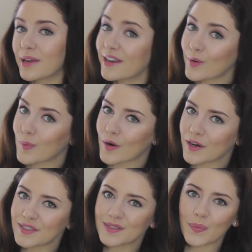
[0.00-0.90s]
Media
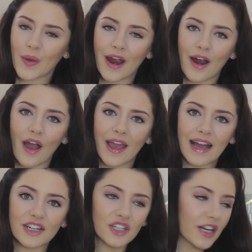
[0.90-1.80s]
Awards, where I
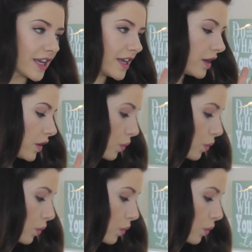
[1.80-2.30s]
actually